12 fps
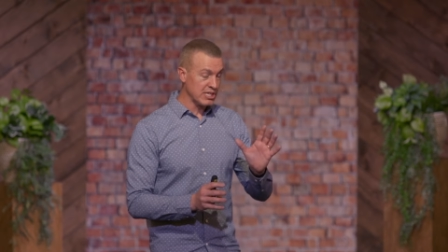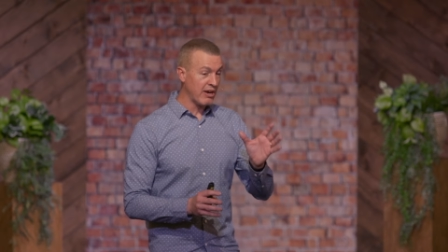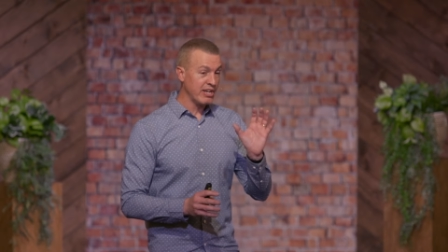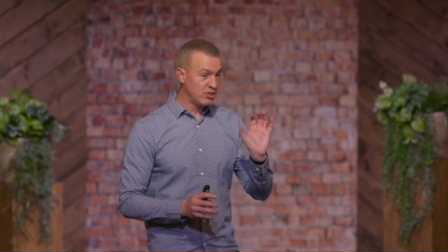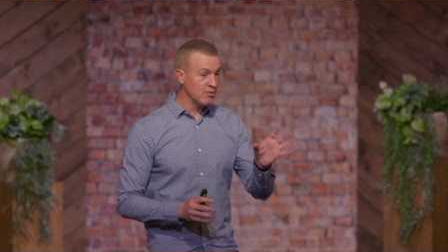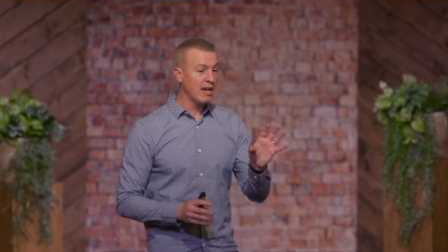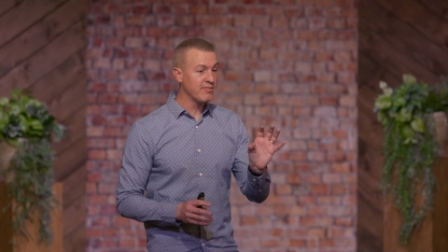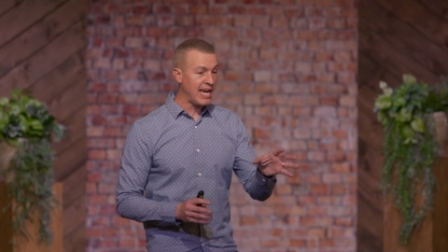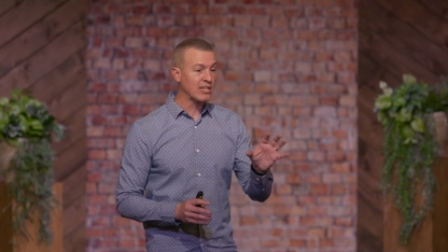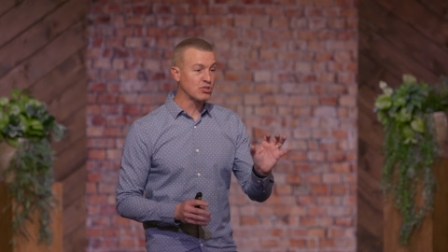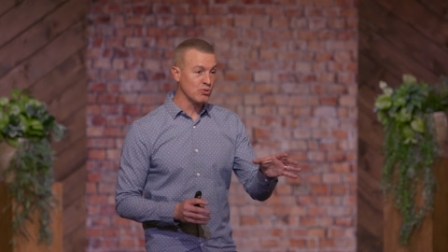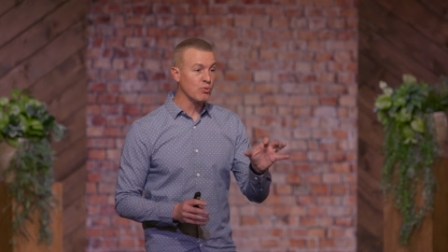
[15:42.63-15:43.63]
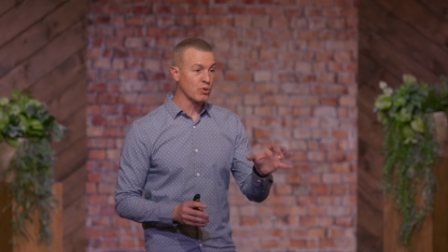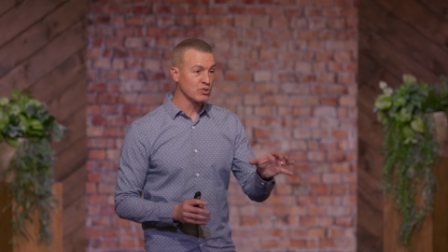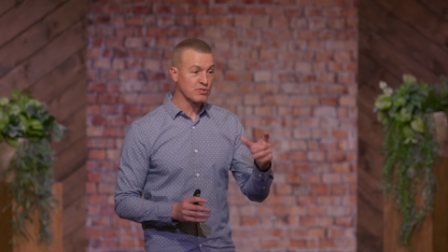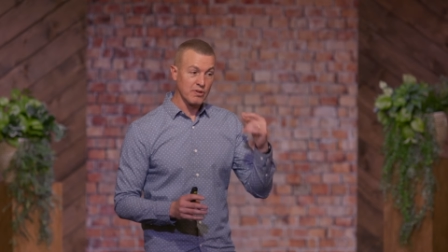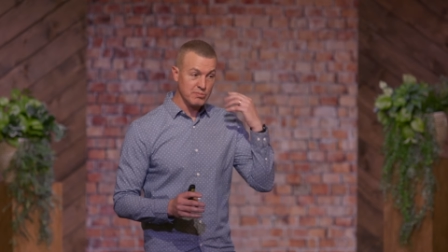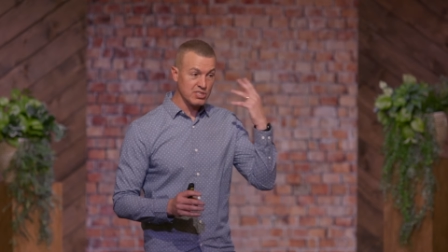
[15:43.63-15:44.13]
Now, I do have actual words
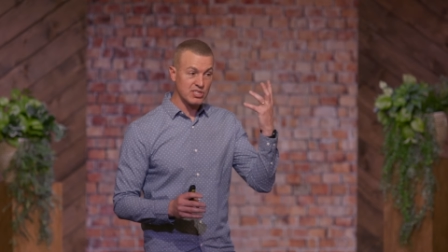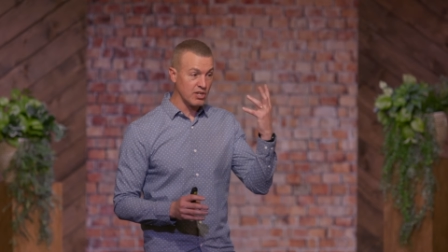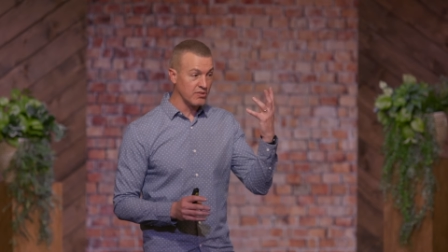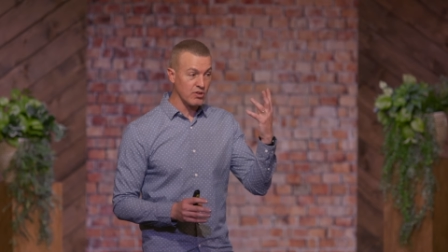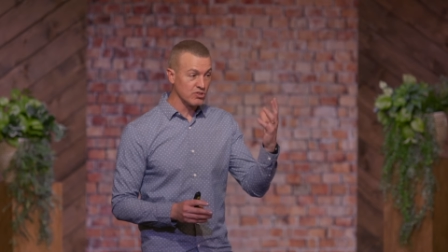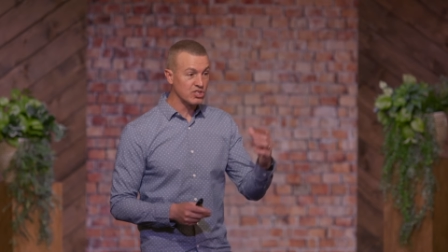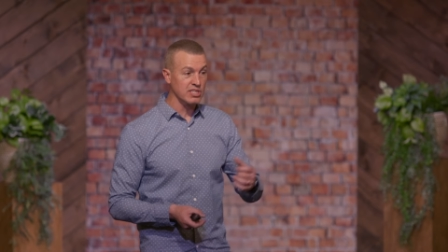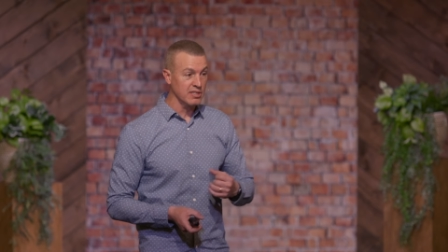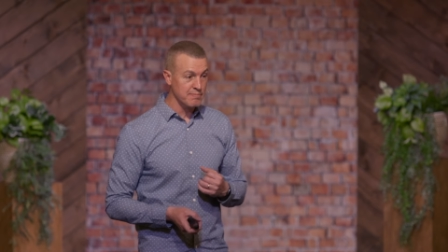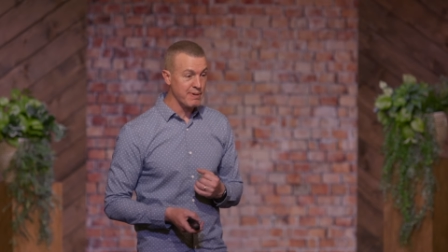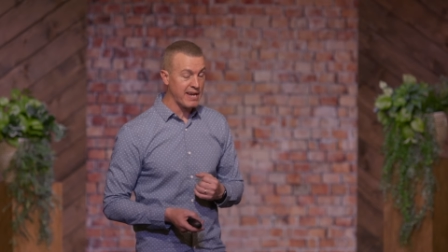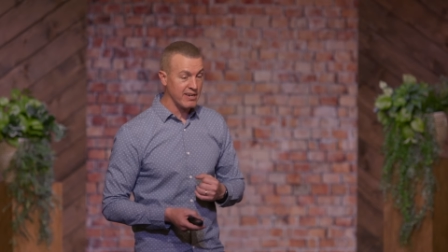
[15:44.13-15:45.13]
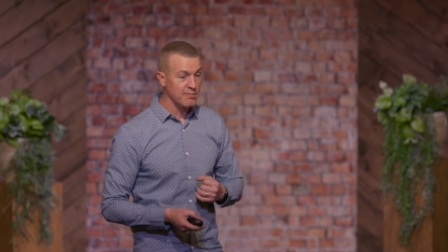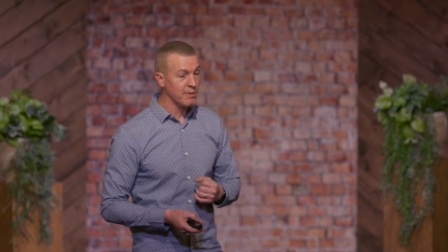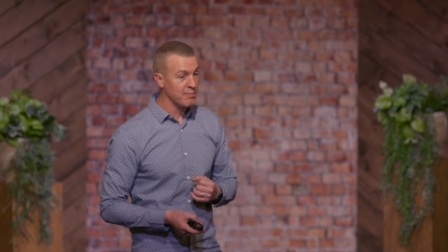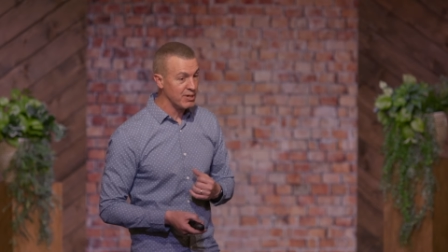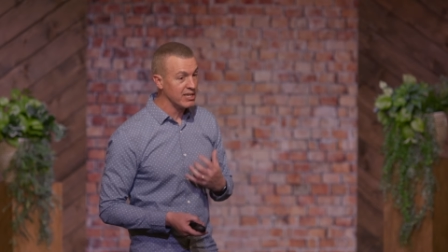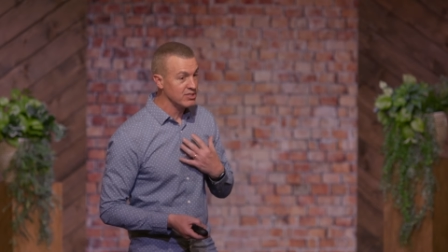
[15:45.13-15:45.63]
from this that are, are still embedded in my
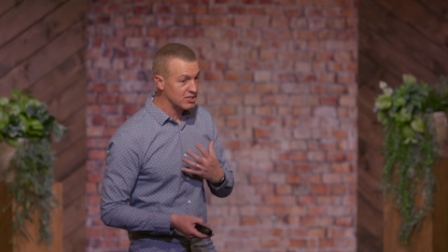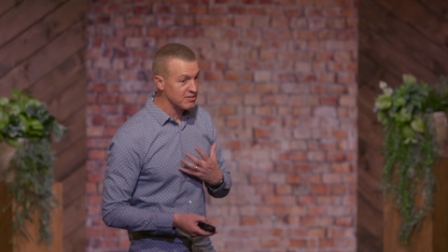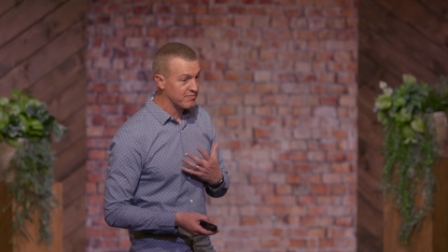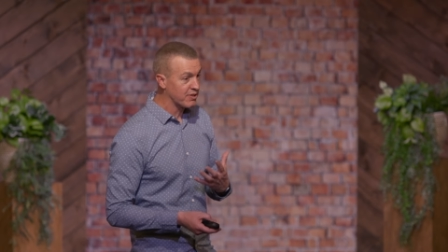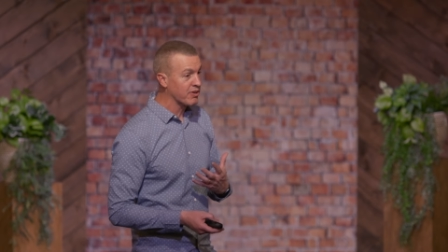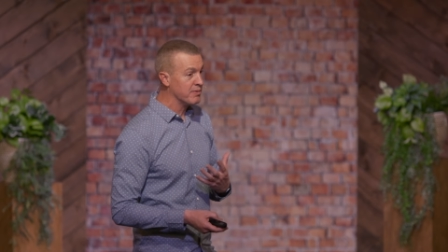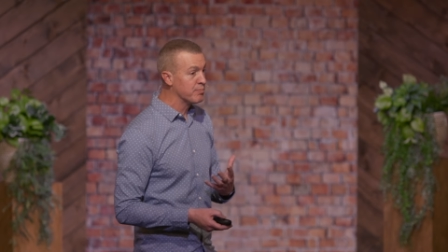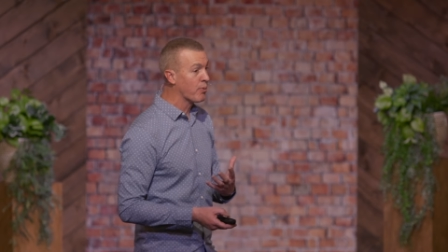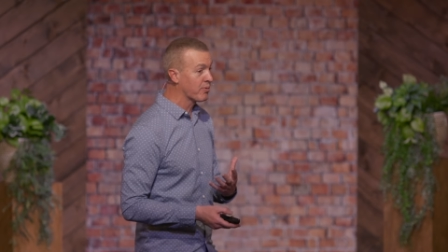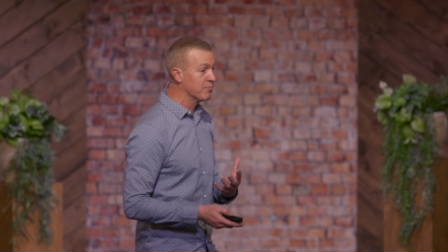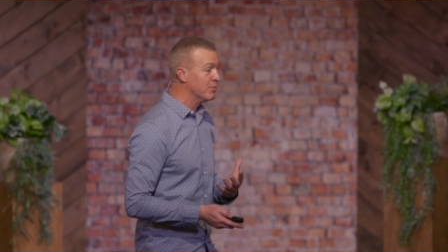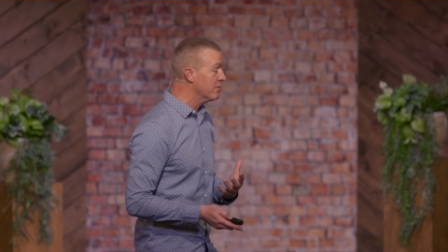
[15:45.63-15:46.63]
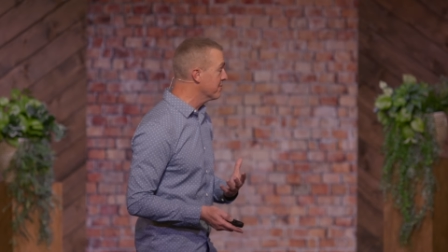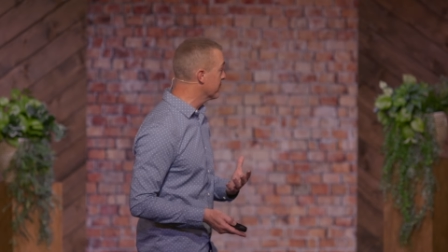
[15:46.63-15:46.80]
mind. This is a very important moment